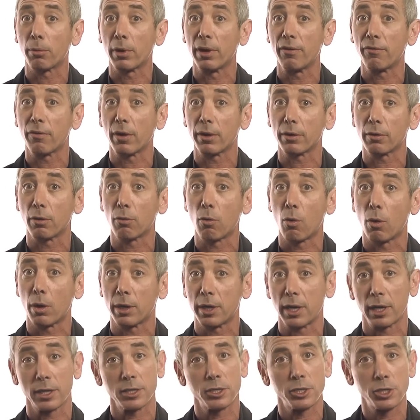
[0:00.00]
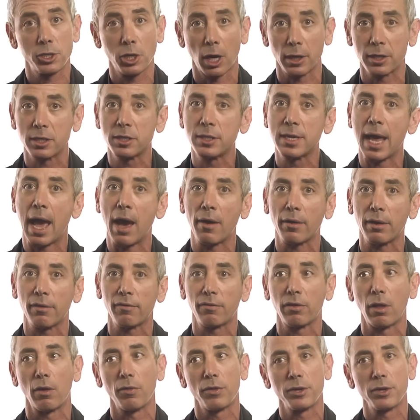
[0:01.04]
prefrontal cortex shuts down and flow.